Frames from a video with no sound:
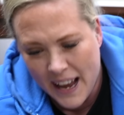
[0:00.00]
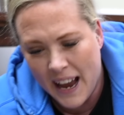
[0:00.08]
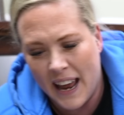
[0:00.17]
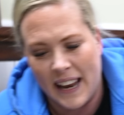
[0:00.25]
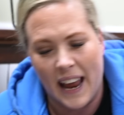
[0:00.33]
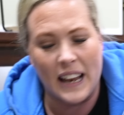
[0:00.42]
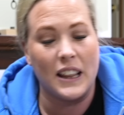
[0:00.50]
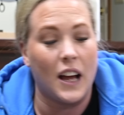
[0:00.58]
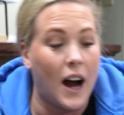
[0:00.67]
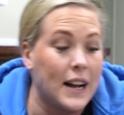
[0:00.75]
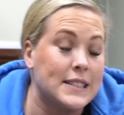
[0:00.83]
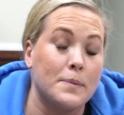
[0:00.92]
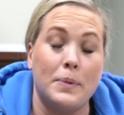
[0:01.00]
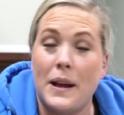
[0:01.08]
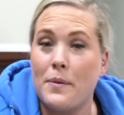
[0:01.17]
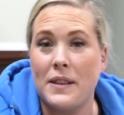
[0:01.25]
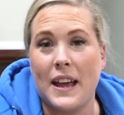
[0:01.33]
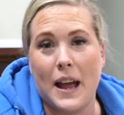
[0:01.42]
And again, lots of play
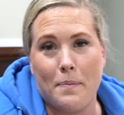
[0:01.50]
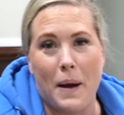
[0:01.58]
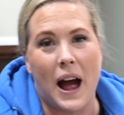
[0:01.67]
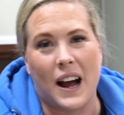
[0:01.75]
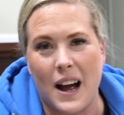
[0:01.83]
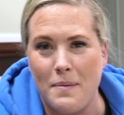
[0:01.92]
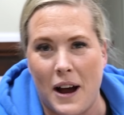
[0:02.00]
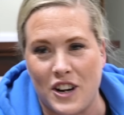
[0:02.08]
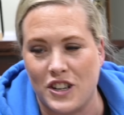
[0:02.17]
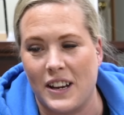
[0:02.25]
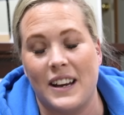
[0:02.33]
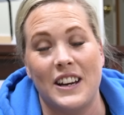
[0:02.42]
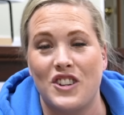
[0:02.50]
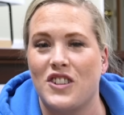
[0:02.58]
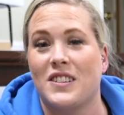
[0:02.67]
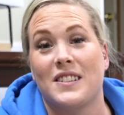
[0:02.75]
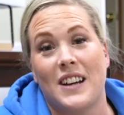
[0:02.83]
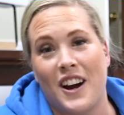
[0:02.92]
when they get back. I'm actually getting
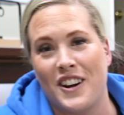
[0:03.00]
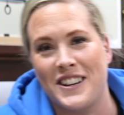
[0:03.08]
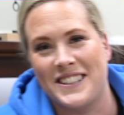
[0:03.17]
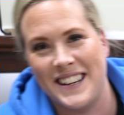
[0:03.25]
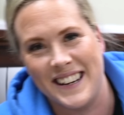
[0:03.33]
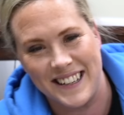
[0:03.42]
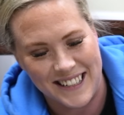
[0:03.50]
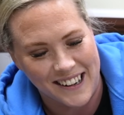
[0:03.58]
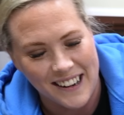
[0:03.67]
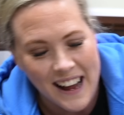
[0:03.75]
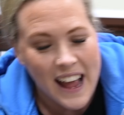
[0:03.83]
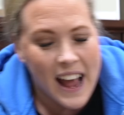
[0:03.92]
just as tired as he is here.